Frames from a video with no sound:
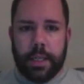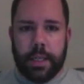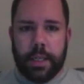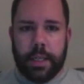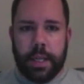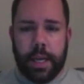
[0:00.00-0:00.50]

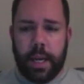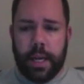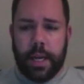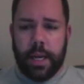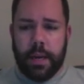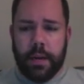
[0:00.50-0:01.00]

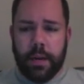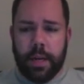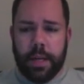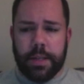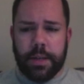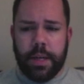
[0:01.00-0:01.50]
today or
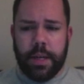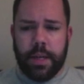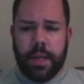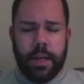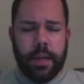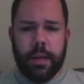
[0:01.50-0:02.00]

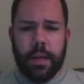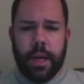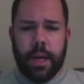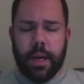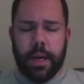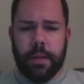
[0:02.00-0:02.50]
yesterday,
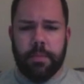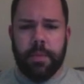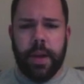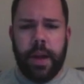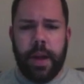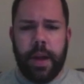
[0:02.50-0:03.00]

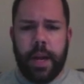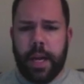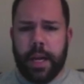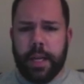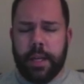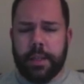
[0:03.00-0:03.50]

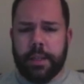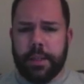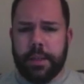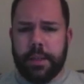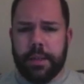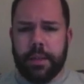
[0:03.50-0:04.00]
and
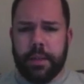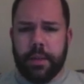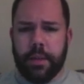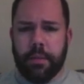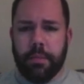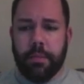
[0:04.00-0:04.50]

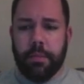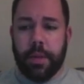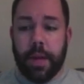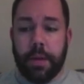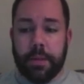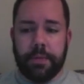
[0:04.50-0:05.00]

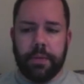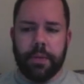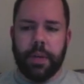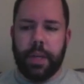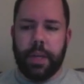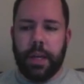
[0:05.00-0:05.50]
that was
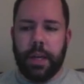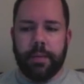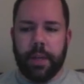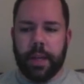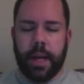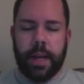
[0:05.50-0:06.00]
free. I've
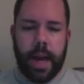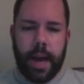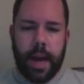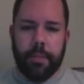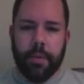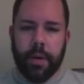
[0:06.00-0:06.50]
got that
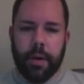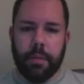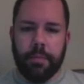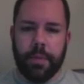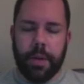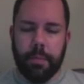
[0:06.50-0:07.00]
app where
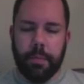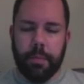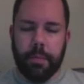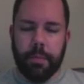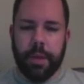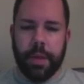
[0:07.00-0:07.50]
you
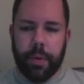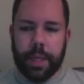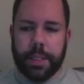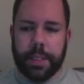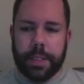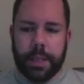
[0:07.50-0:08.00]
build up
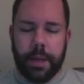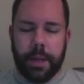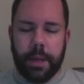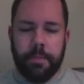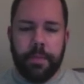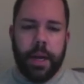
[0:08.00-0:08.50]
points,
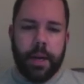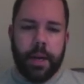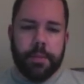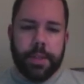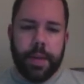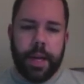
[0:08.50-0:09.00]

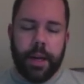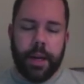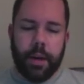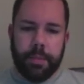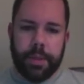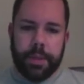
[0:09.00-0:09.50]
so that
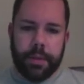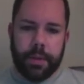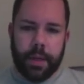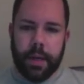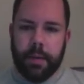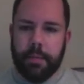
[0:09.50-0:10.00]
helped.
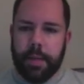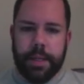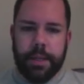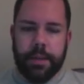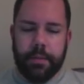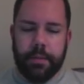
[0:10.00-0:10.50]

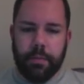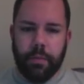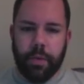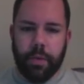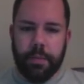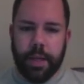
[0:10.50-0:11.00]
It
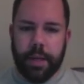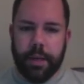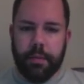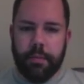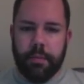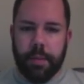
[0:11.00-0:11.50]
would have
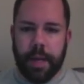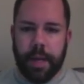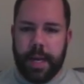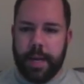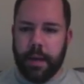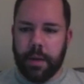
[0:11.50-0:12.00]
been about
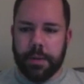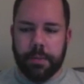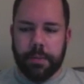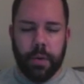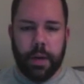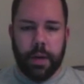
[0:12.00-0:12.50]
$8
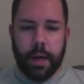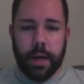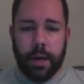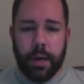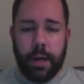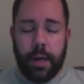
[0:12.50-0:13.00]
more
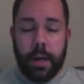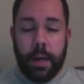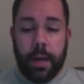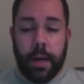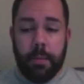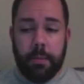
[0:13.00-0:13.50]
here,
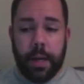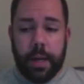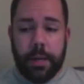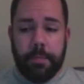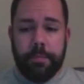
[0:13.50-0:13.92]
but